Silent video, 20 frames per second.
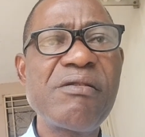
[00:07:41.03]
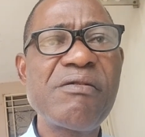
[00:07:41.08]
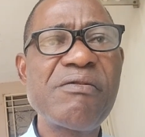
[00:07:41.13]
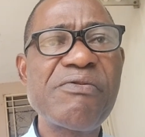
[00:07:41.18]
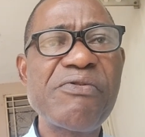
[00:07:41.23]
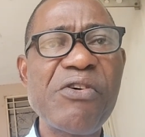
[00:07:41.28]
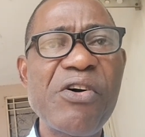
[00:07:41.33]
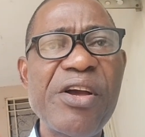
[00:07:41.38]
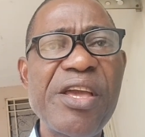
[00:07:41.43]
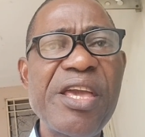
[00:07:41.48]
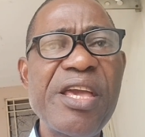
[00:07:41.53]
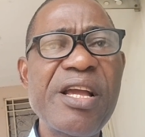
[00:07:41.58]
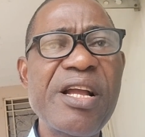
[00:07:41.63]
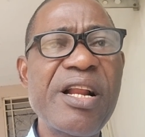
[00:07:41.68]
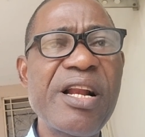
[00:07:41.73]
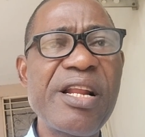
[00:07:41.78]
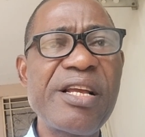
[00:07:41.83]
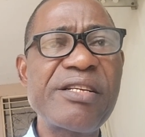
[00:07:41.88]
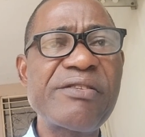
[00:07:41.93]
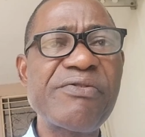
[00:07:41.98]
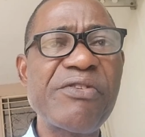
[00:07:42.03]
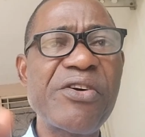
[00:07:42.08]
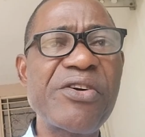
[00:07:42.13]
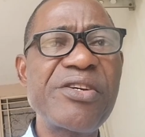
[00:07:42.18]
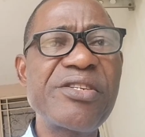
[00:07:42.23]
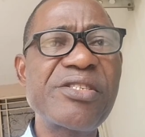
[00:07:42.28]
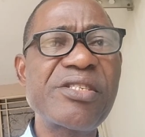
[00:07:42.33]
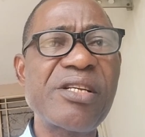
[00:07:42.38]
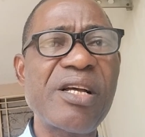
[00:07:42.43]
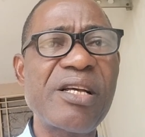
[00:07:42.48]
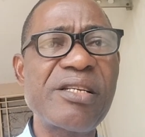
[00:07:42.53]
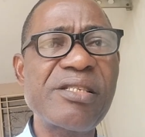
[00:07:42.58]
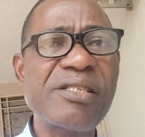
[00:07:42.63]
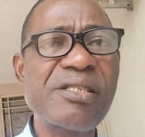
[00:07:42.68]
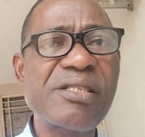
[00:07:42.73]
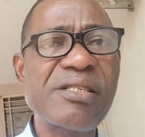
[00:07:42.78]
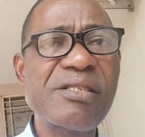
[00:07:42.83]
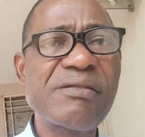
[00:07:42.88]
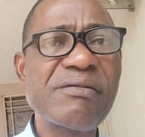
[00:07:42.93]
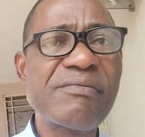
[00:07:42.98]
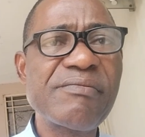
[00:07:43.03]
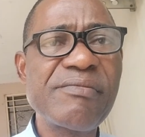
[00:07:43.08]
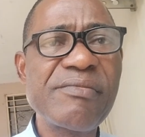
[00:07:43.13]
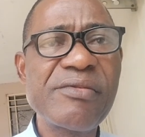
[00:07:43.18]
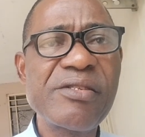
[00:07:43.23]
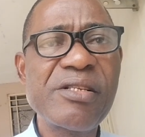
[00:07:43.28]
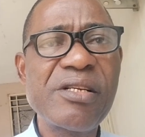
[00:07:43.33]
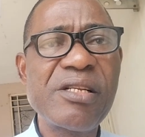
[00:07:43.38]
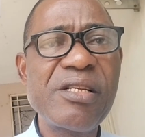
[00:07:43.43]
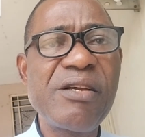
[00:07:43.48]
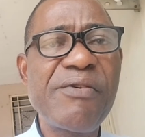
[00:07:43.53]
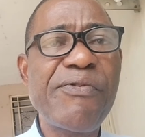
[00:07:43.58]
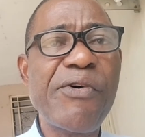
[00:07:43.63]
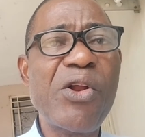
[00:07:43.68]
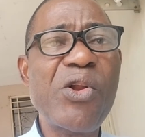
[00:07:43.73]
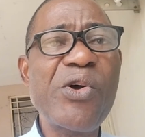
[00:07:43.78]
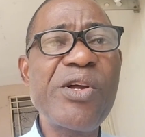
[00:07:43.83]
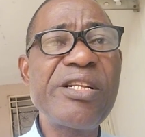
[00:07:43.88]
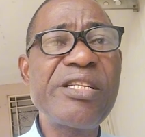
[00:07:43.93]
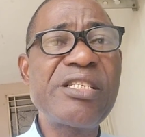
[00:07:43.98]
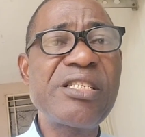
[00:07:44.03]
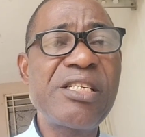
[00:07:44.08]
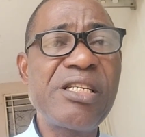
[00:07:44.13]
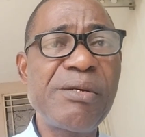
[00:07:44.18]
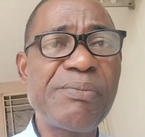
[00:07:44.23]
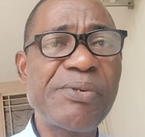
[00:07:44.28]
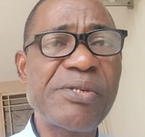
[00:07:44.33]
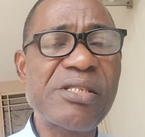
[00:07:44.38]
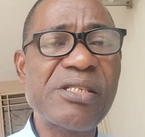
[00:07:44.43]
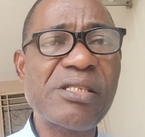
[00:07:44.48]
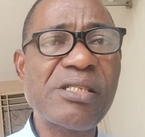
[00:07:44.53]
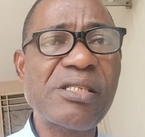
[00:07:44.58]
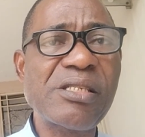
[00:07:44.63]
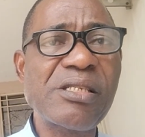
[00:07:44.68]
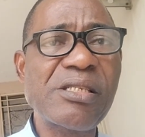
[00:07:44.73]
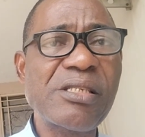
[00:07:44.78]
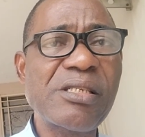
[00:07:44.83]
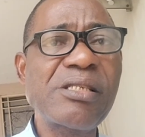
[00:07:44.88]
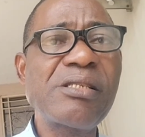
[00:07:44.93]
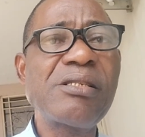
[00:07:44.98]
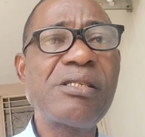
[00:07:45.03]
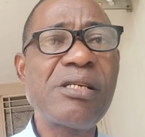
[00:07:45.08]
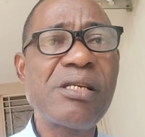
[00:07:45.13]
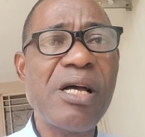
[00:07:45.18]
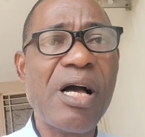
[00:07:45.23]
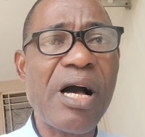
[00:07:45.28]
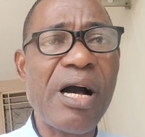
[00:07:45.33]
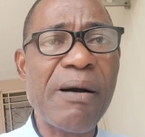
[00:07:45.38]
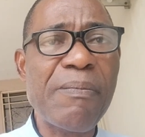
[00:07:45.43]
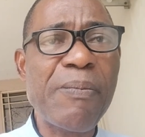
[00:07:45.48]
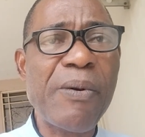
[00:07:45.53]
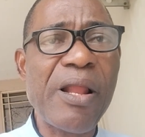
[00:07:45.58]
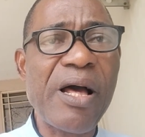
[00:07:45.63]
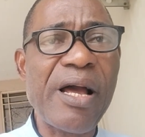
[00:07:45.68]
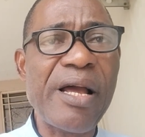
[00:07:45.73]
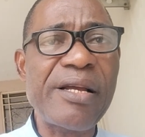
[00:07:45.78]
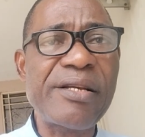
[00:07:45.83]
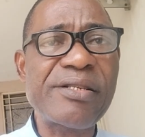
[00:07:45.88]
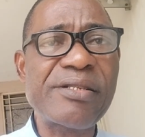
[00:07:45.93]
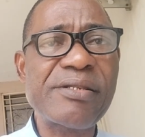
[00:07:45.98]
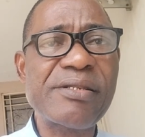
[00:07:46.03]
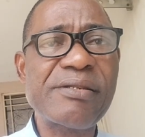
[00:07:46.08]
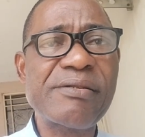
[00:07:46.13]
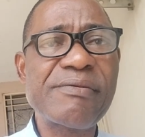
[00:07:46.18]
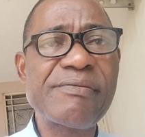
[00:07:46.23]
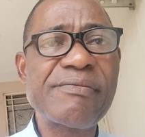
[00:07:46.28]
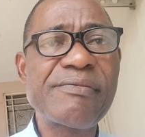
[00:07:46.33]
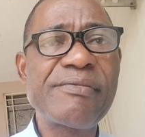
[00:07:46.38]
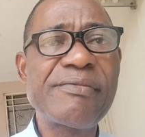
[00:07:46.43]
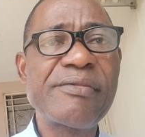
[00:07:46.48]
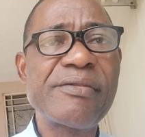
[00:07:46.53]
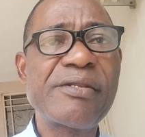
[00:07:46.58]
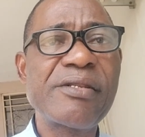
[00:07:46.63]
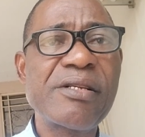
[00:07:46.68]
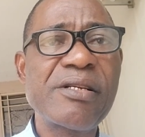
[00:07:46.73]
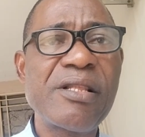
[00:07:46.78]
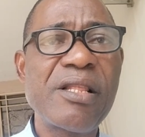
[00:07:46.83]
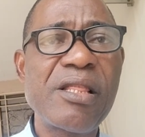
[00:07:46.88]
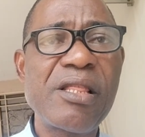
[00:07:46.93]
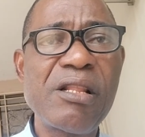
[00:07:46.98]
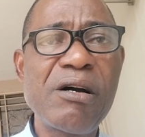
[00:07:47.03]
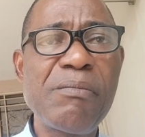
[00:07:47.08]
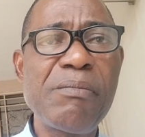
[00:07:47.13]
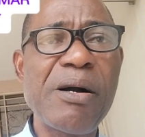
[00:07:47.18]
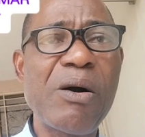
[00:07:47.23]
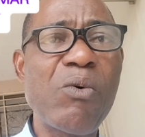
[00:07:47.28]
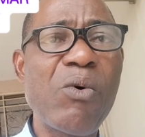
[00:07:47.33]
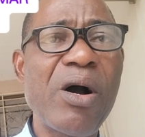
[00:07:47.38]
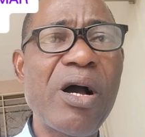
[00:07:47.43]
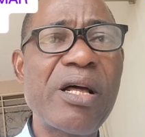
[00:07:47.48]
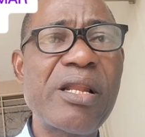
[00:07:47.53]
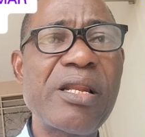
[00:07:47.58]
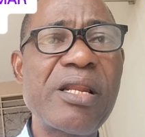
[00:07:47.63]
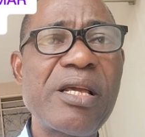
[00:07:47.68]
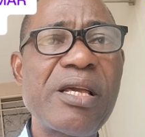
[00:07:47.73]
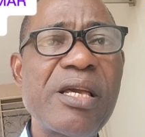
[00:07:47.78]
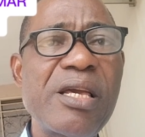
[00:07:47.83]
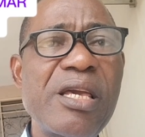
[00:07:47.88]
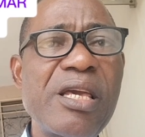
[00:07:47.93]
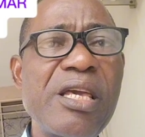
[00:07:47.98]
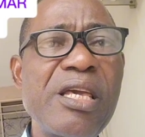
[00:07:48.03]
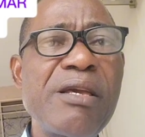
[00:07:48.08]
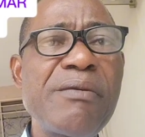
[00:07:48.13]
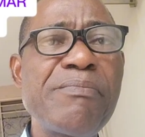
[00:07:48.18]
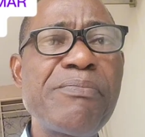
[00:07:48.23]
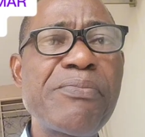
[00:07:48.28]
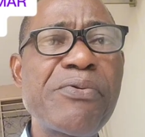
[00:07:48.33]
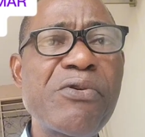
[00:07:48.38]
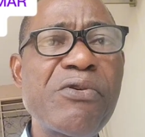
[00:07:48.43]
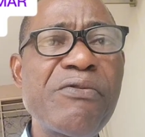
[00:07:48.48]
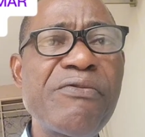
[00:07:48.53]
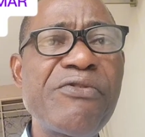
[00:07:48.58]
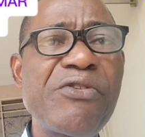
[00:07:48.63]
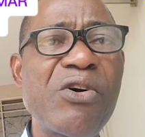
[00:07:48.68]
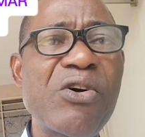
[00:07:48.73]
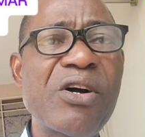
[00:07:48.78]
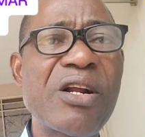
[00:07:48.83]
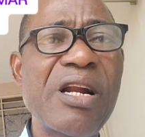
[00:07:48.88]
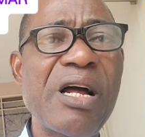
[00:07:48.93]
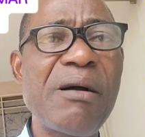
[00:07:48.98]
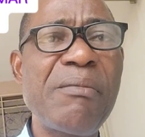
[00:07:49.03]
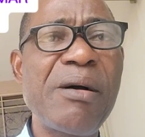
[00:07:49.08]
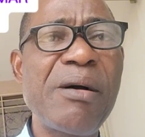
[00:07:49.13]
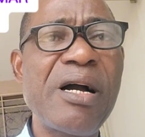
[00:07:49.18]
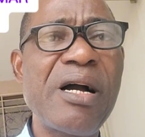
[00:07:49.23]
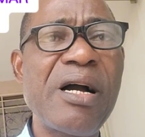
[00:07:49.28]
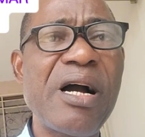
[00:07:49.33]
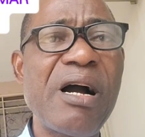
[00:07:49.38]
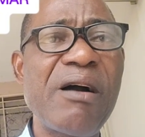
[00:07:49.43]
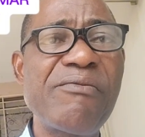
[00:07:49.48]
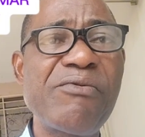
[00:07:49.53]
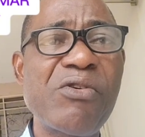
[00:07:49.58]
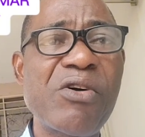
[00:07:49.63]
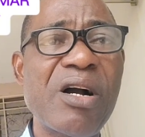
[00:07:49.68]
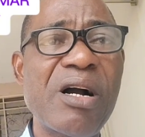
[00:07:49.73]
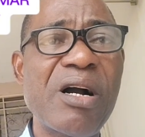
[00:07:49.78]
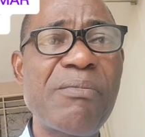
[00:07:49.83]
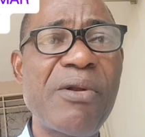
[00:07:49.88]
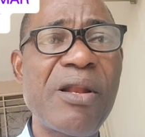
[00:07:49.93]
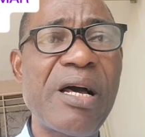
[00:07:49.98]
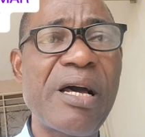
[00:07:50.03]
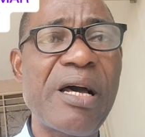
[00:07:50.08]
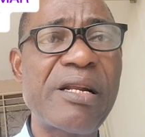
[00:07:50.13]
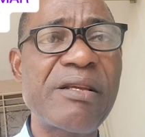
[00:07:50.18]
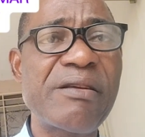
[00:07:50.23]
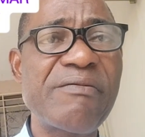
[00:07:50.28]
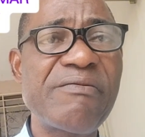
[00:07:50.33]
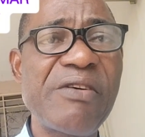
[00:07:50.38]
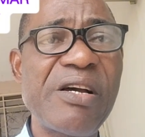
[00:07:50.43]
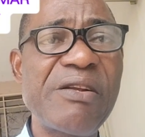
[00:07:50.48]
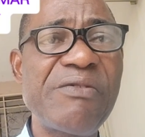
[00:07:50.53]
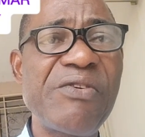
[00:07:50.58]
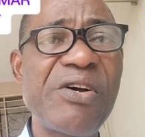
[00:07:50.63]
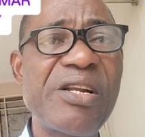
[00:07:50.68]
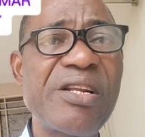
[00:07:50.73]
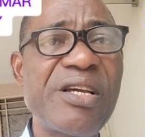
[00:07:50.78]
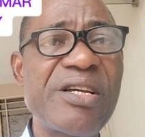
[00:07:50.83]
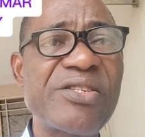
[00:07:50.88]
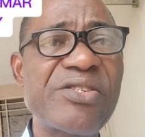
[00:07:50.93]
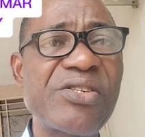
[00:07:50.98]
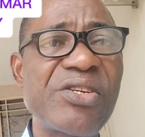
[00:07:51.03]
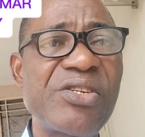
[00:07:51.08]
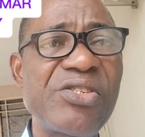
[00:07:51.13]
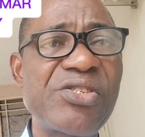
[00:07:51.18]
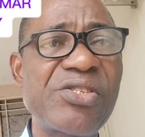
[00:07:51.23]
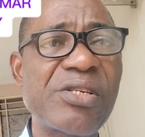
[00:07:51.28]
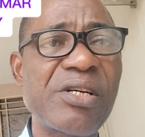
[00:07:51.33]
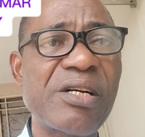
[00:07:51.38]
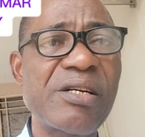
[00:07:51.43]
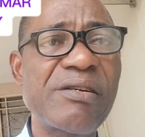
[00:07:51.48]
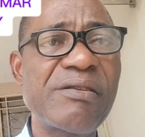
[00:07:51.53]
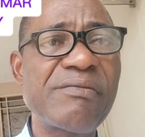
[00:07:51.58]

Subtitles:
For English, for instance, the following tips applies. Number 1, improve your grammar and vocabulary. Very, very essential.